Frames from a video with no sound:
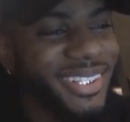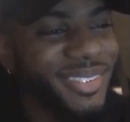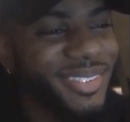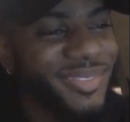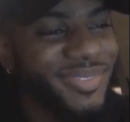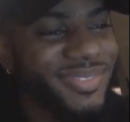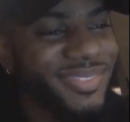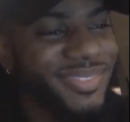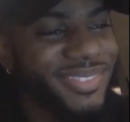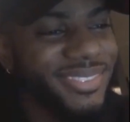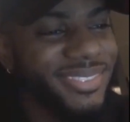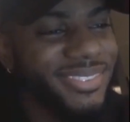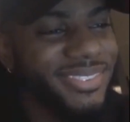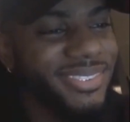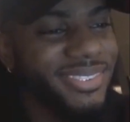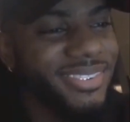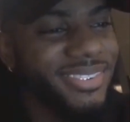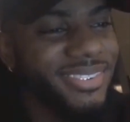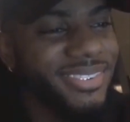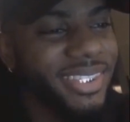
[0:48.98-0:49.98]
The
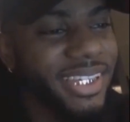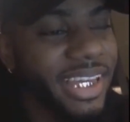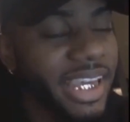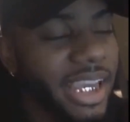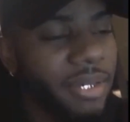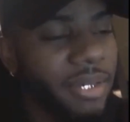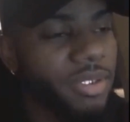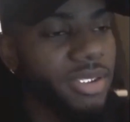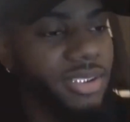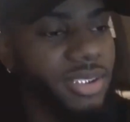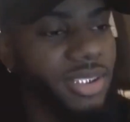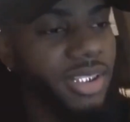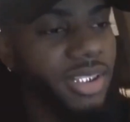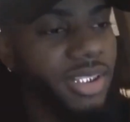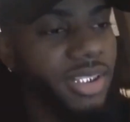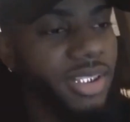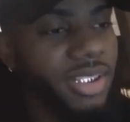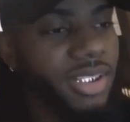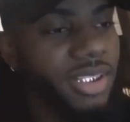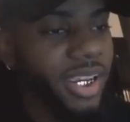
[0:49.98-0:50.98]
game looks
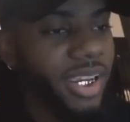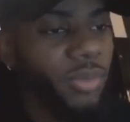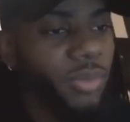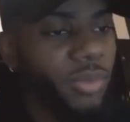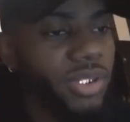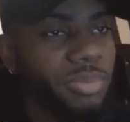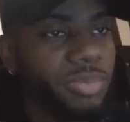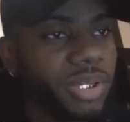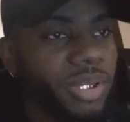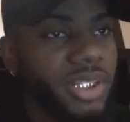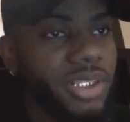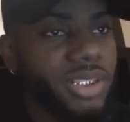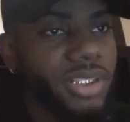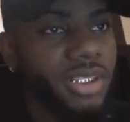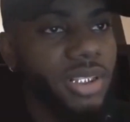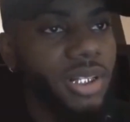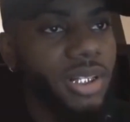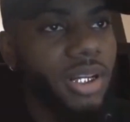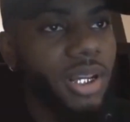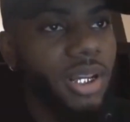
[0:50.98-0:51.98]
lit, bro. I can't wait.
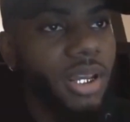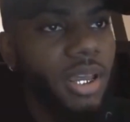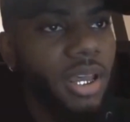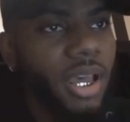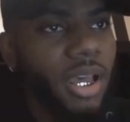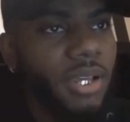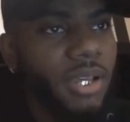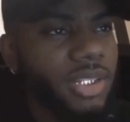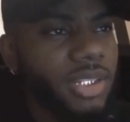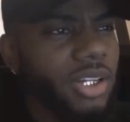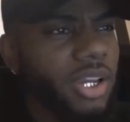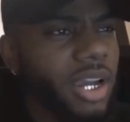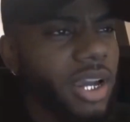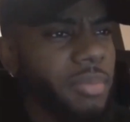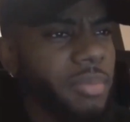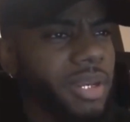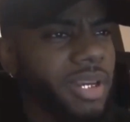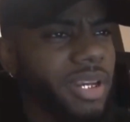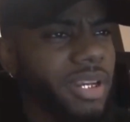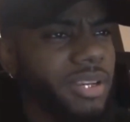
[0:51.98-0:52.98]

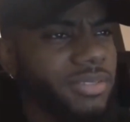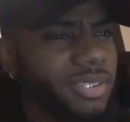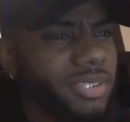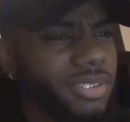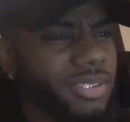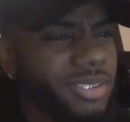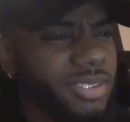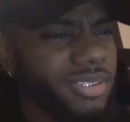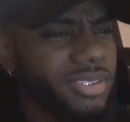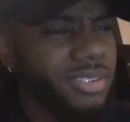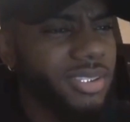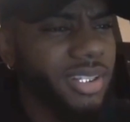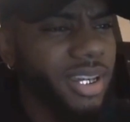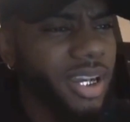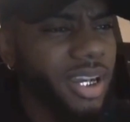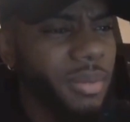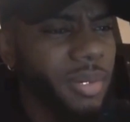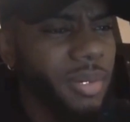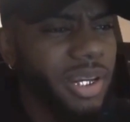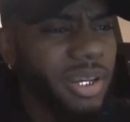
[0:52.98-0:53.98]

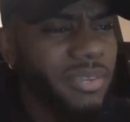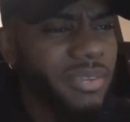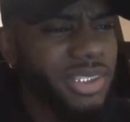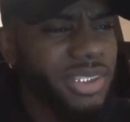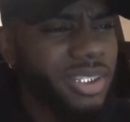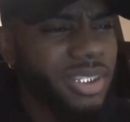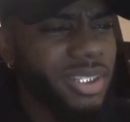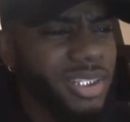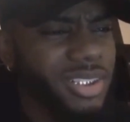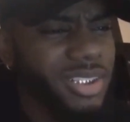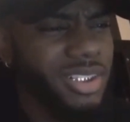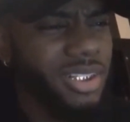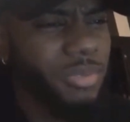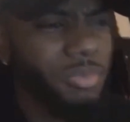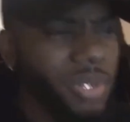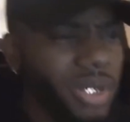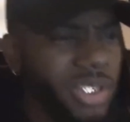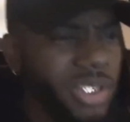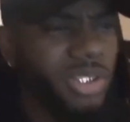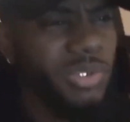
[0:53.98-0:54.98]
How come I never seen this
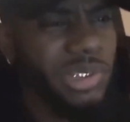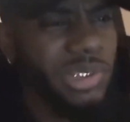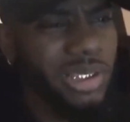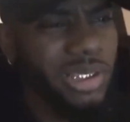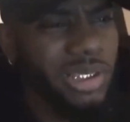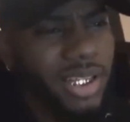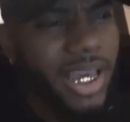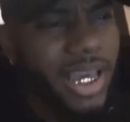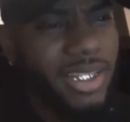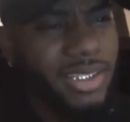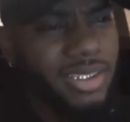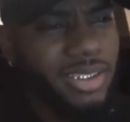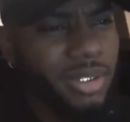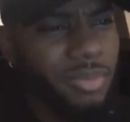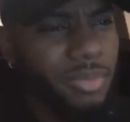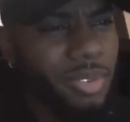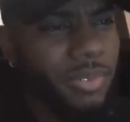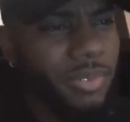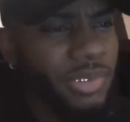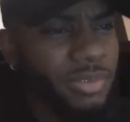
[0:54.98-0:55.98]
shit? Apparently, it was a
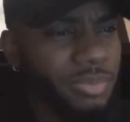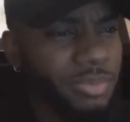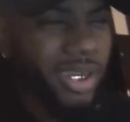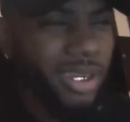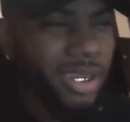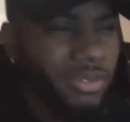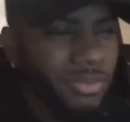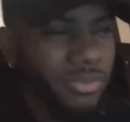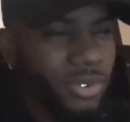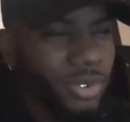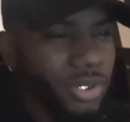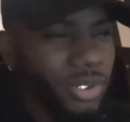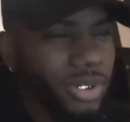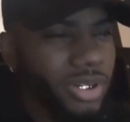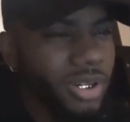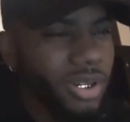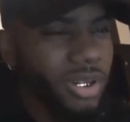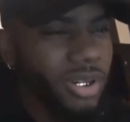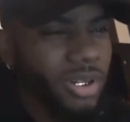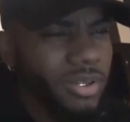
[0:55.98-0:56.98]
classic, and people was begging
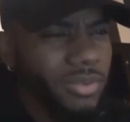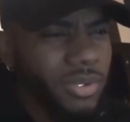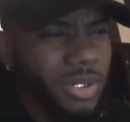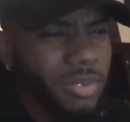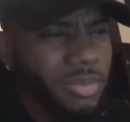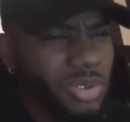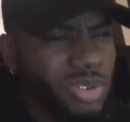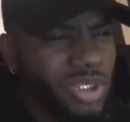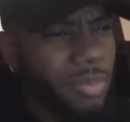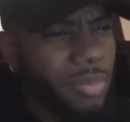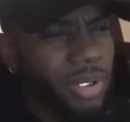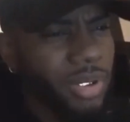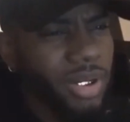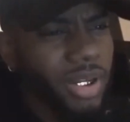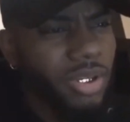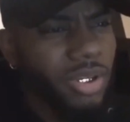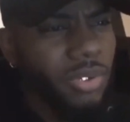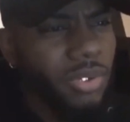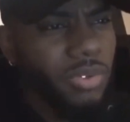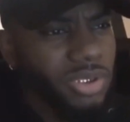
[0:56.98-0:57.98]
for them to drop
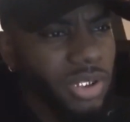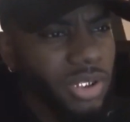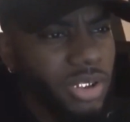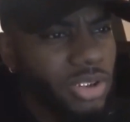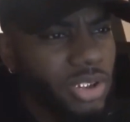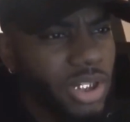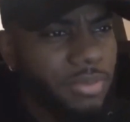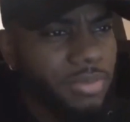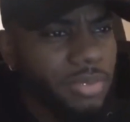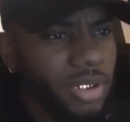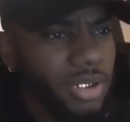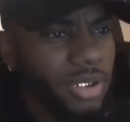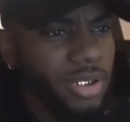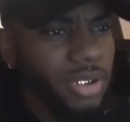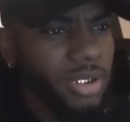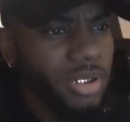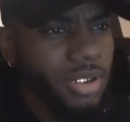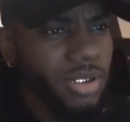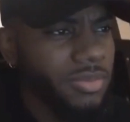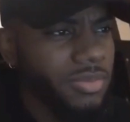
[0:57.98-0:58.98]
another one. So they dropped
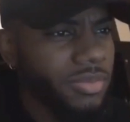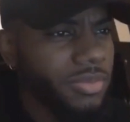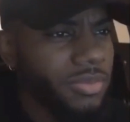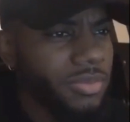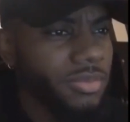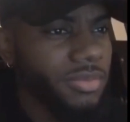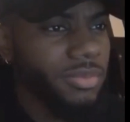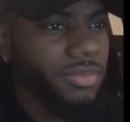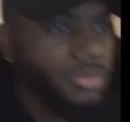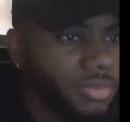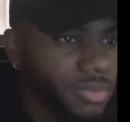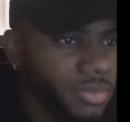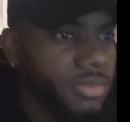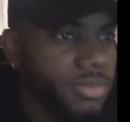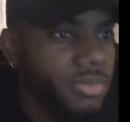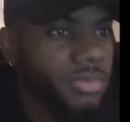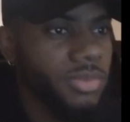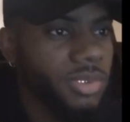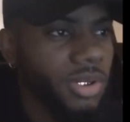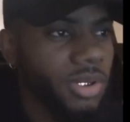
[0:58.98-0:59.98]
the
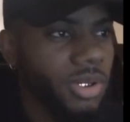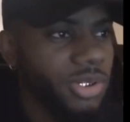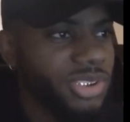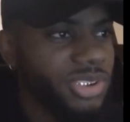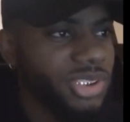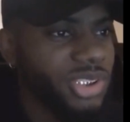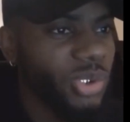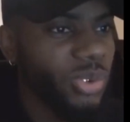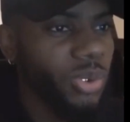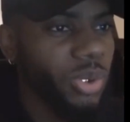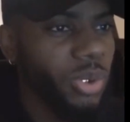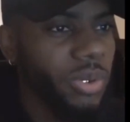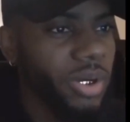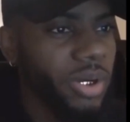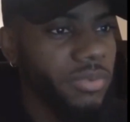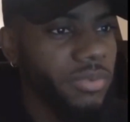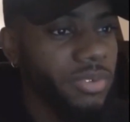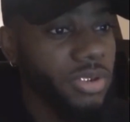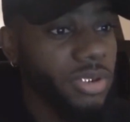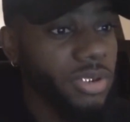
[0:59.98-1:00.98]
sequel
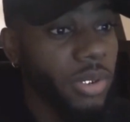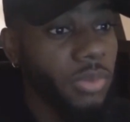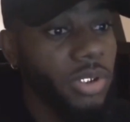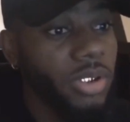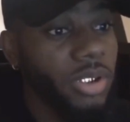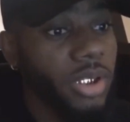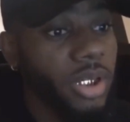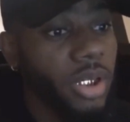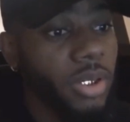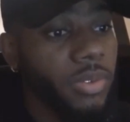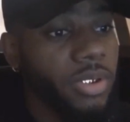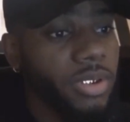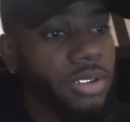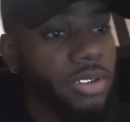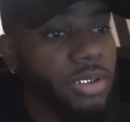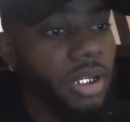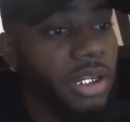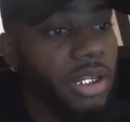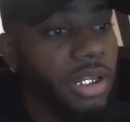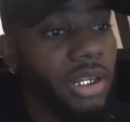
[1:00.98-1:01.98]
or whatever. So I really can't
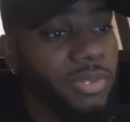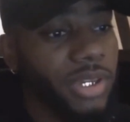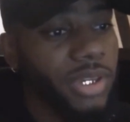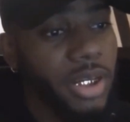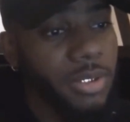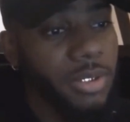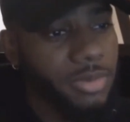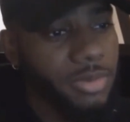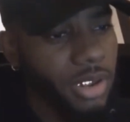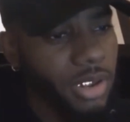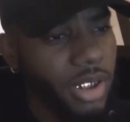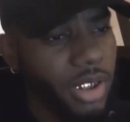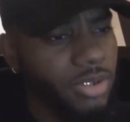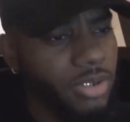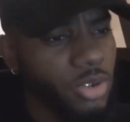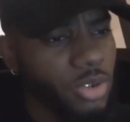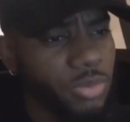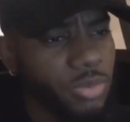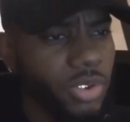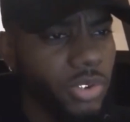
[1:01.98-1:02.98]
wait to see. I love games that are
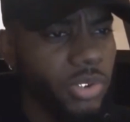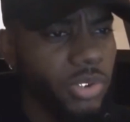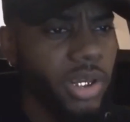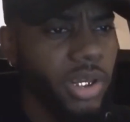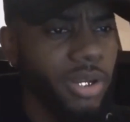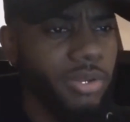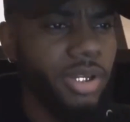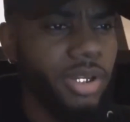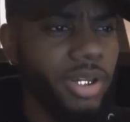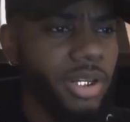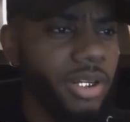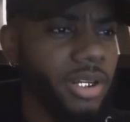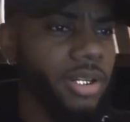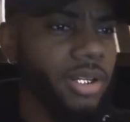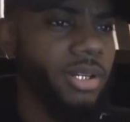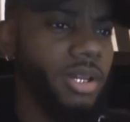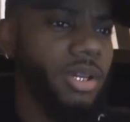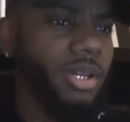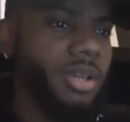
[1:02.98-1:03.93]
like super creative like